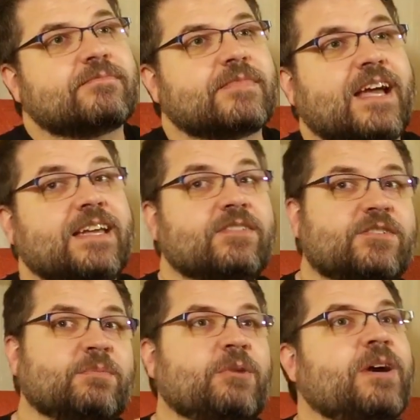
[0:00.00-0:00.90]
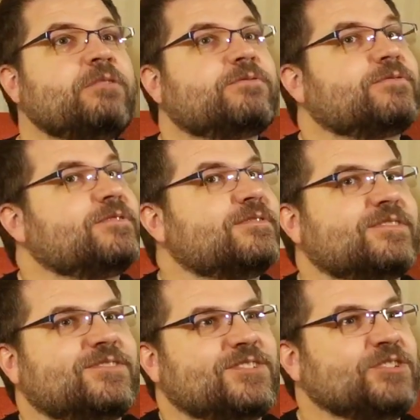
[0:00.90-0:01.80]
Yeah. I give it to my wife, and
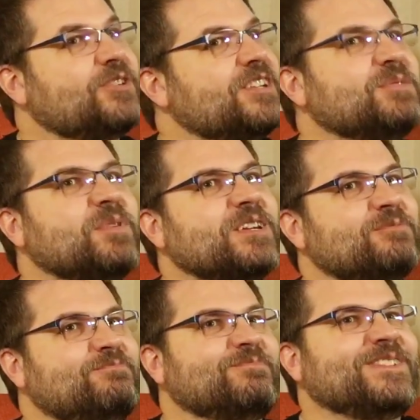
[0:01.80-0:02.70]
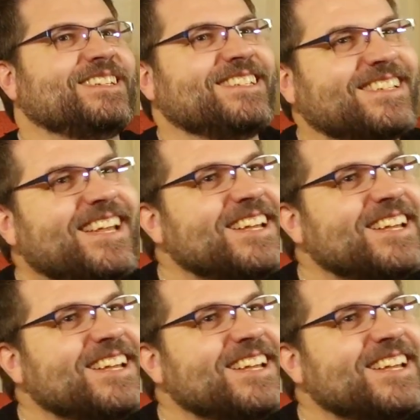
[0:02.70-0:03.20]
she tries to break it.